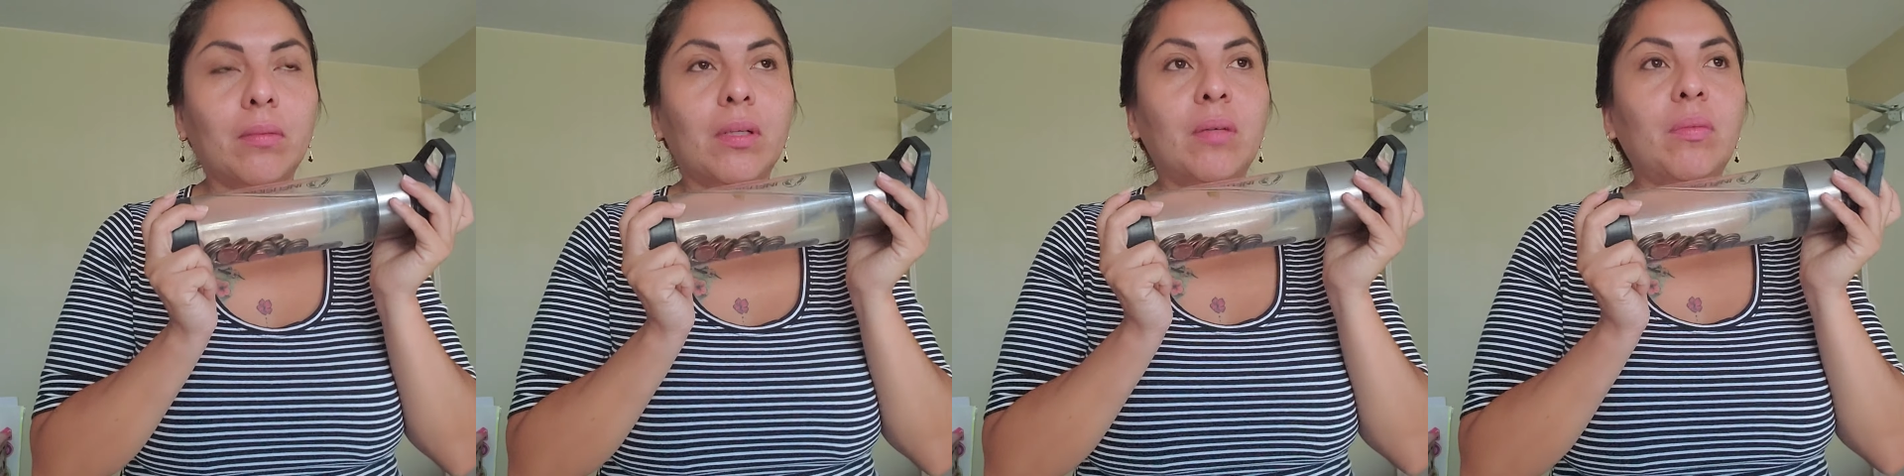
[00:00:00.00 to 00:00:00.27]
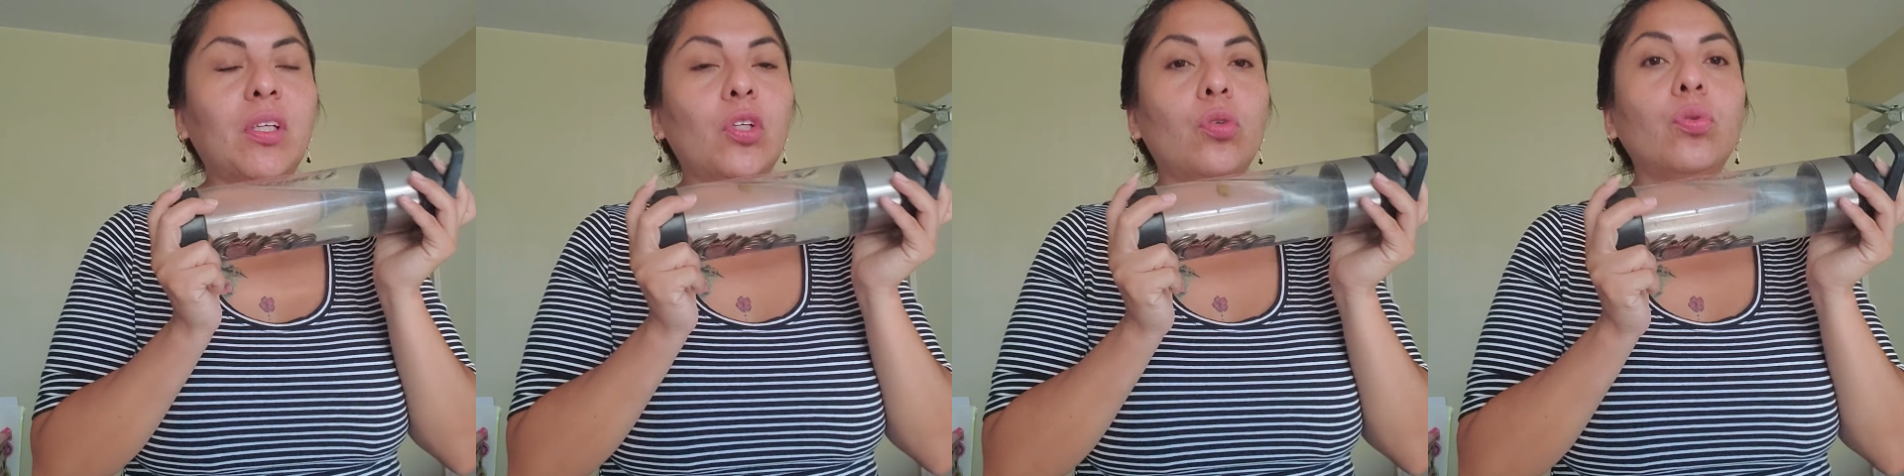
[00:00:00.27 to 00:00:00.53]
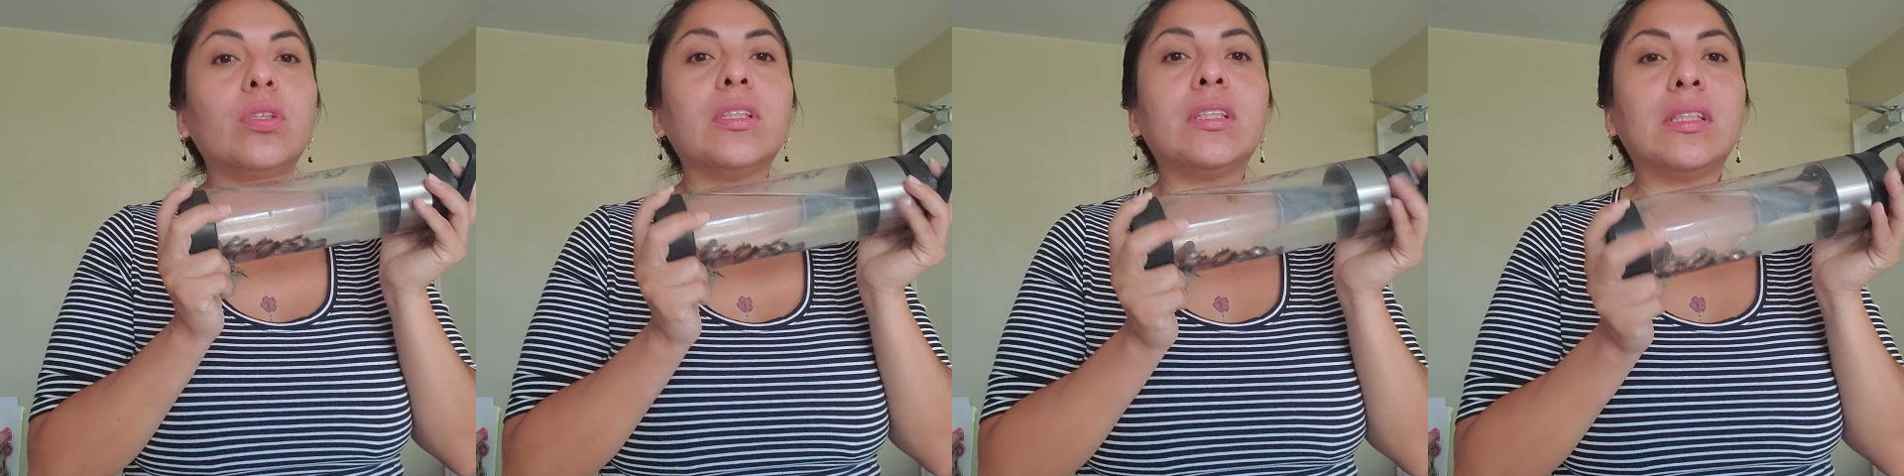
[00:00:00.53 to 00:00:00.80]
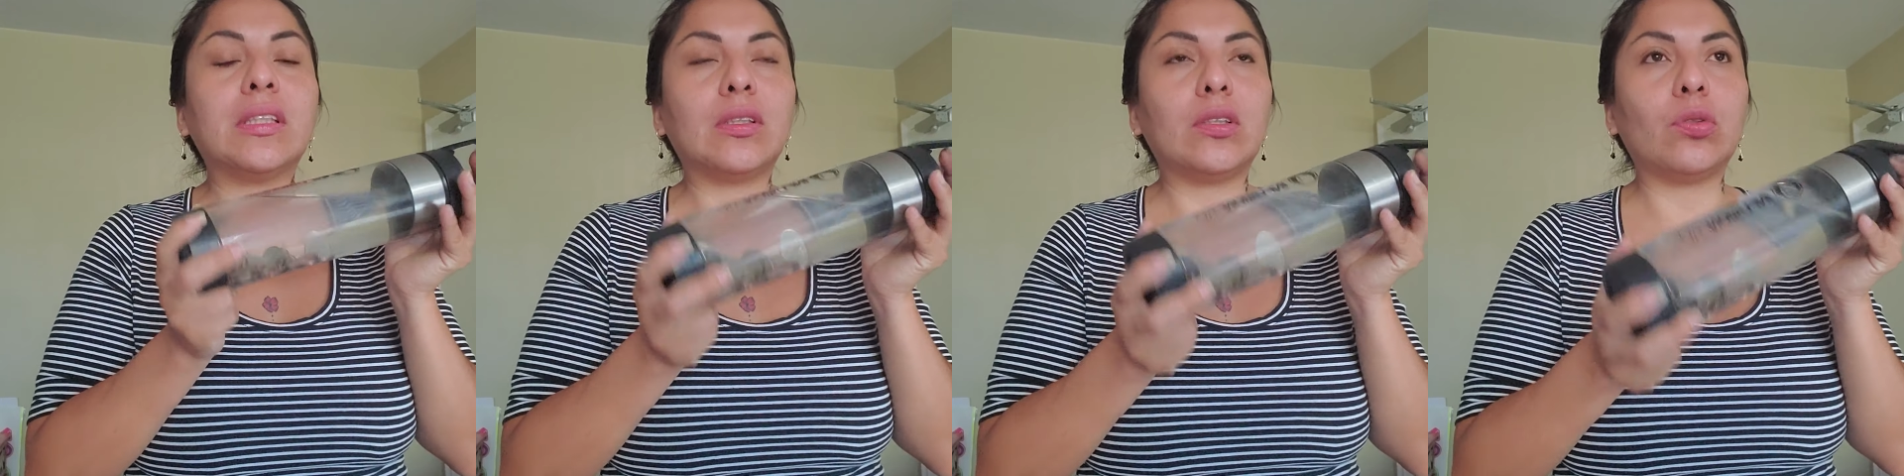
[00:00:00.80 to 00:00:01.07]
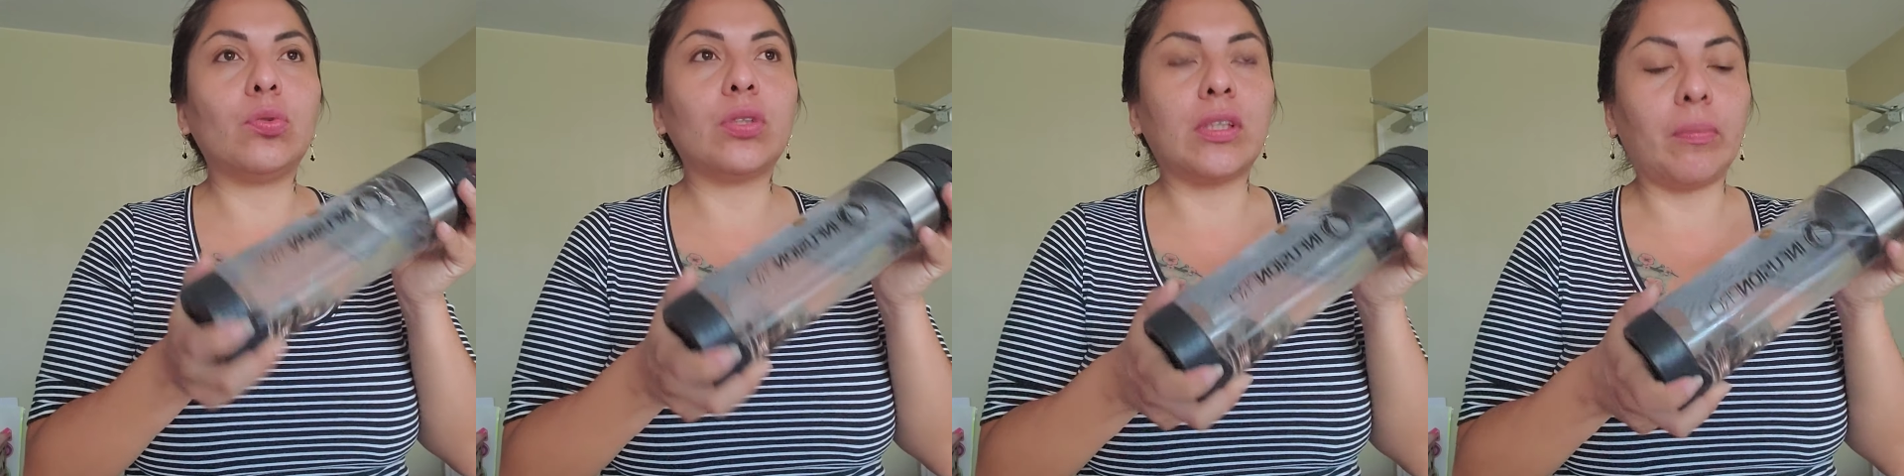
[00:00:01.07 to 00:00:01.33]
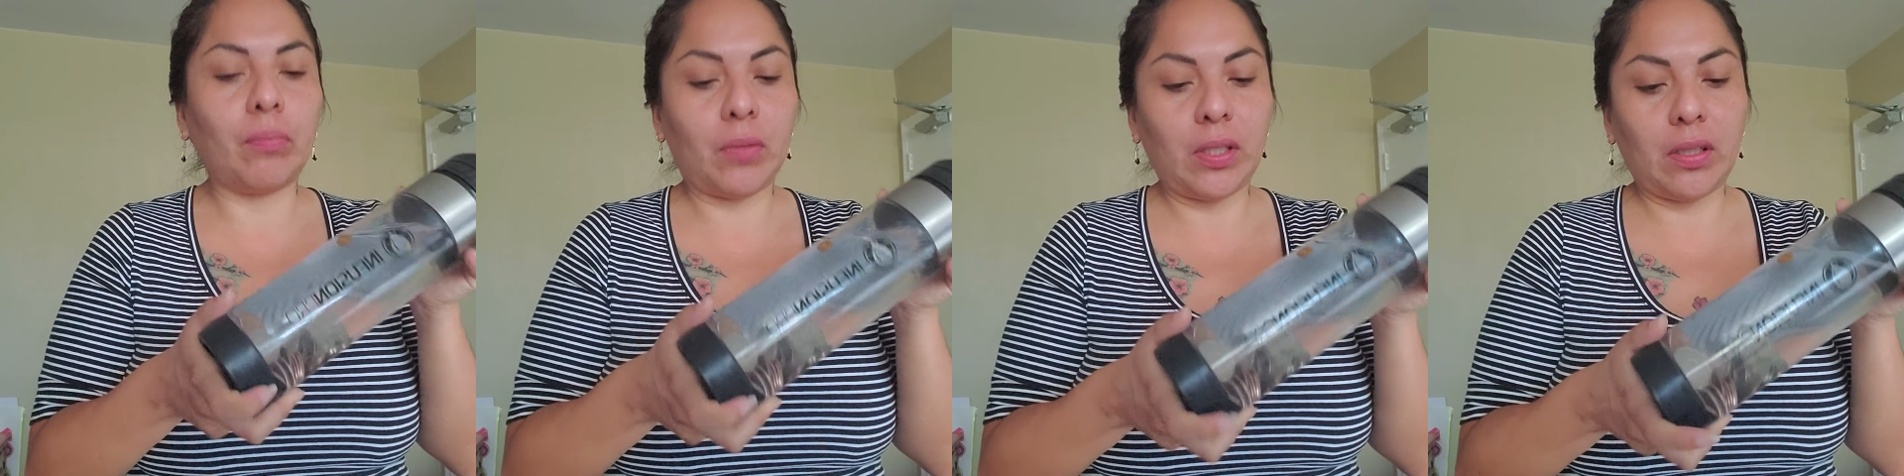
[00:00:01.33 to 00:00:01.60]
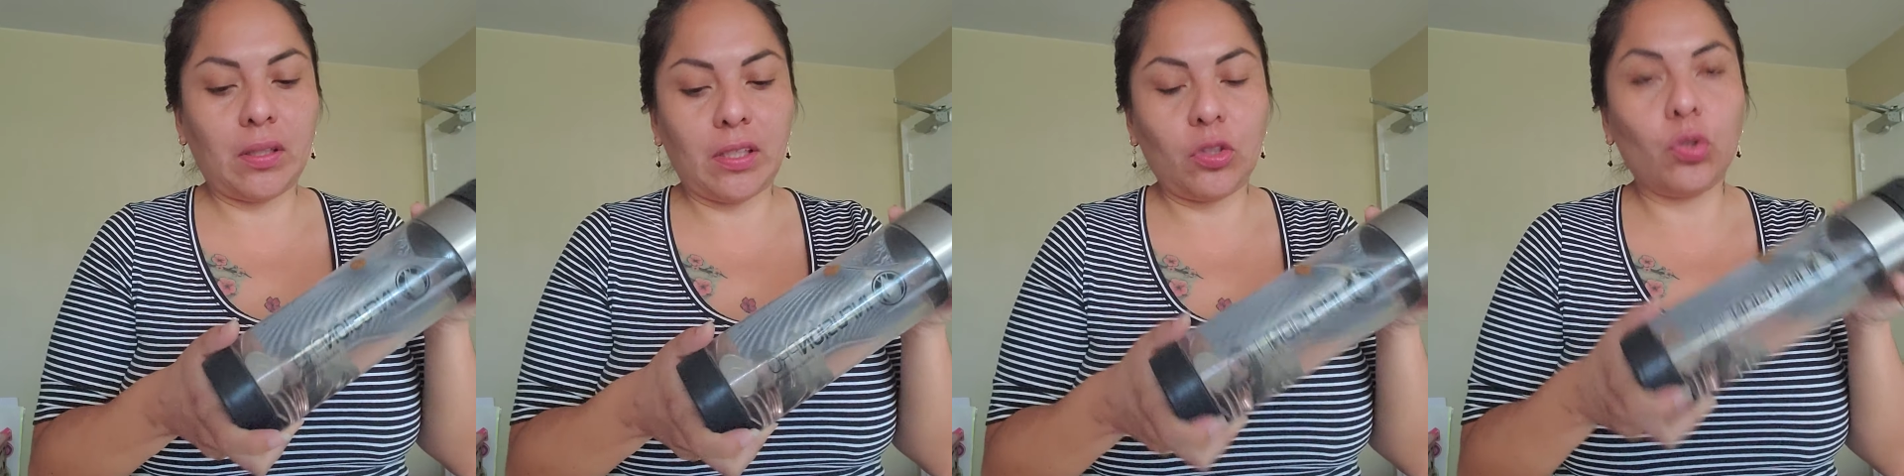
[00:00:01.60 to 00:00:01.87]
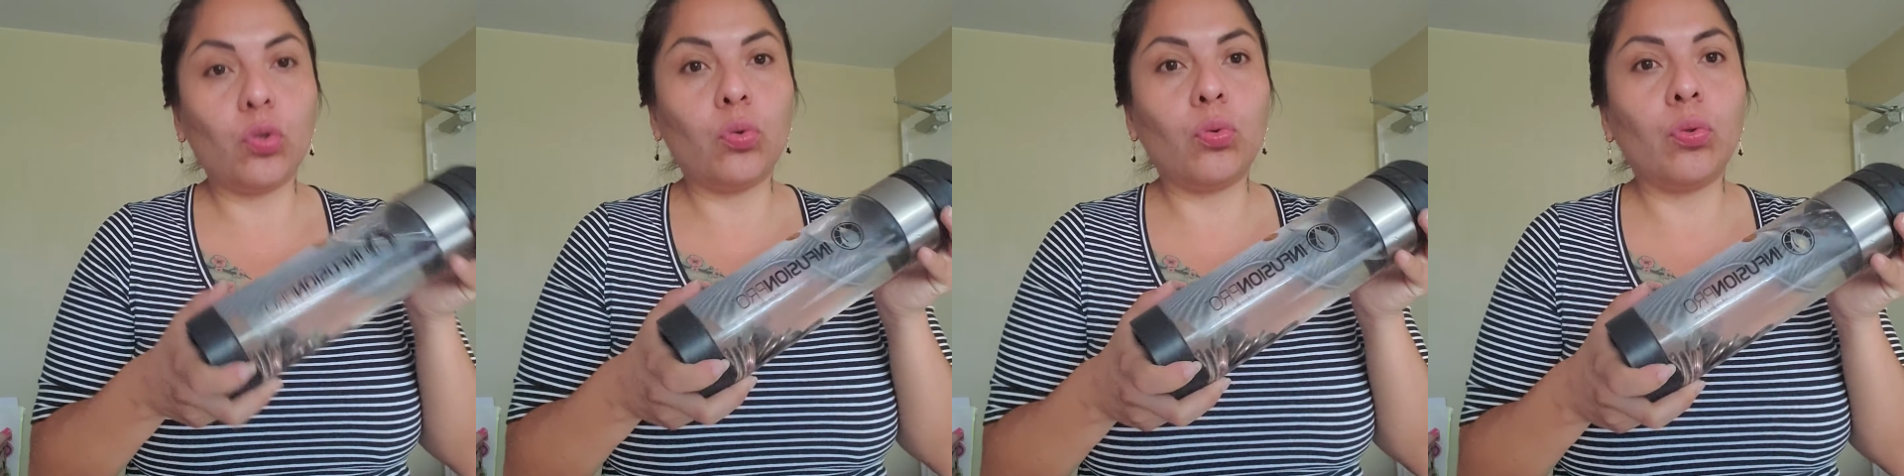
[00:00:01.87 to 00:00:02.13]
Maybe you didn't do something that
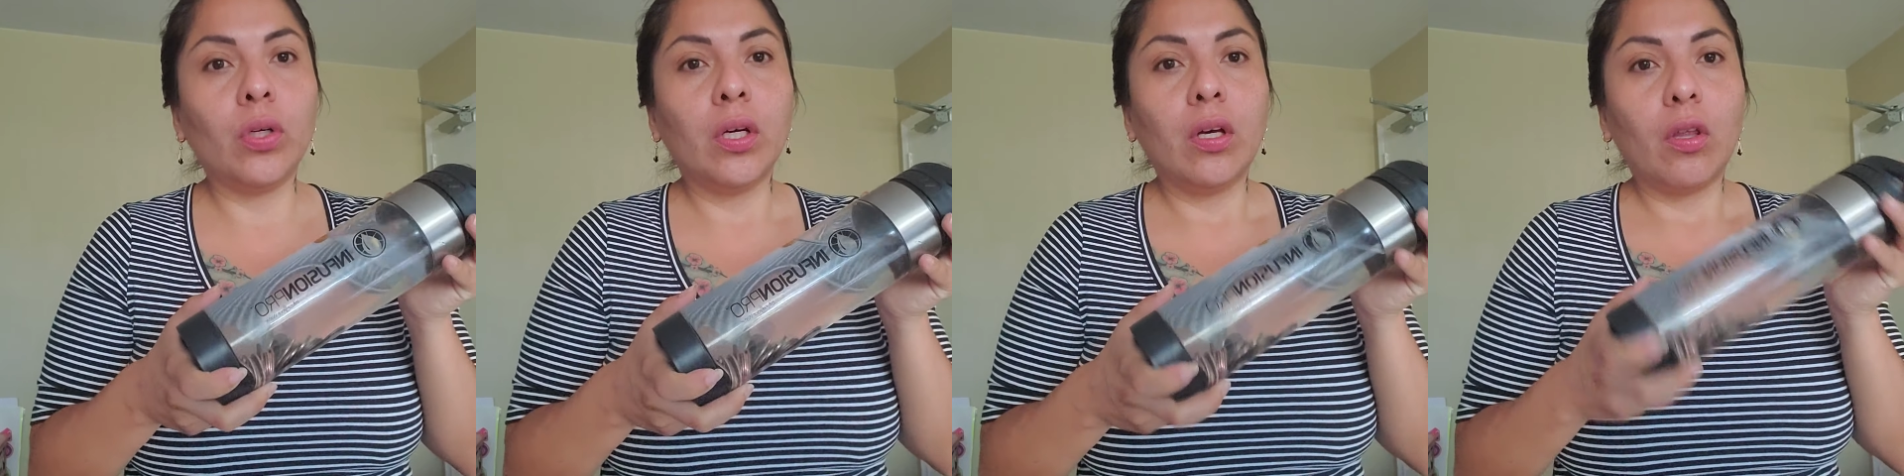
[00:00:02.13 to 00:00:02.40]
you